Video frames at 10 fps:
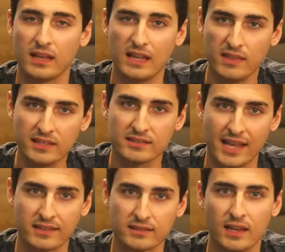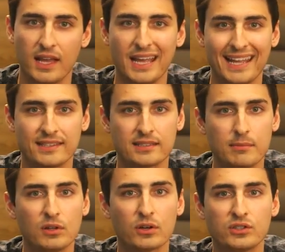In this sense, it's
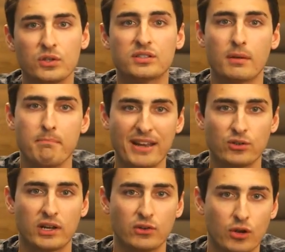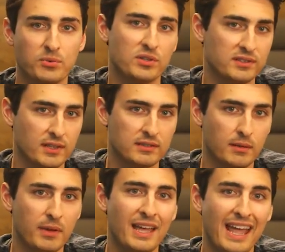similar to symmetric encryption
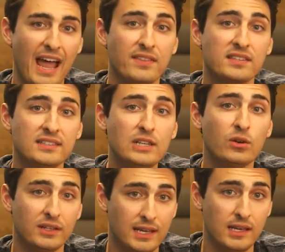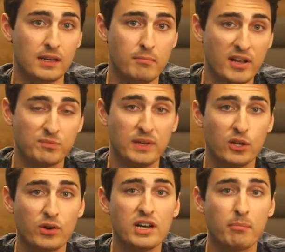system, and the secret key must be
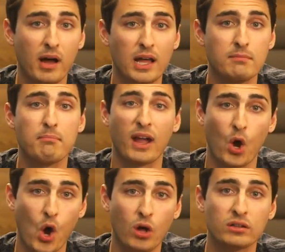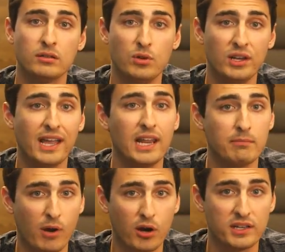agreed upon by all communicating
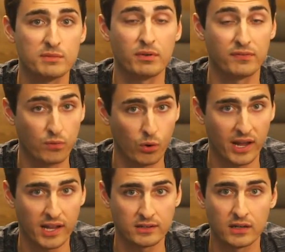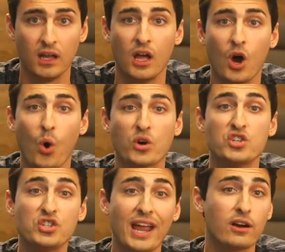parties beforehand or
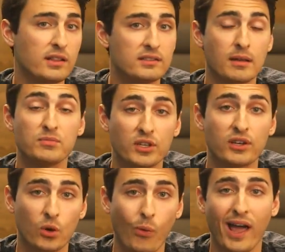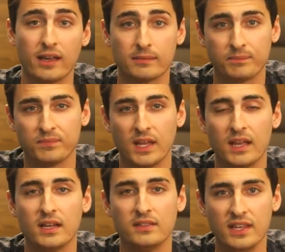shared in some secure way.
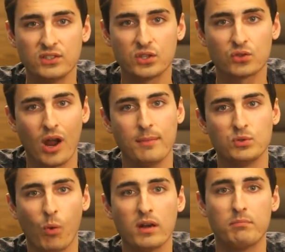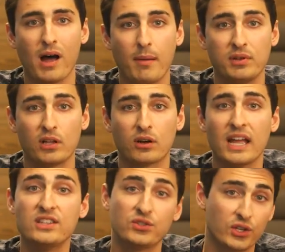This describes one popular
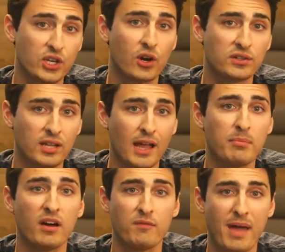and secure type of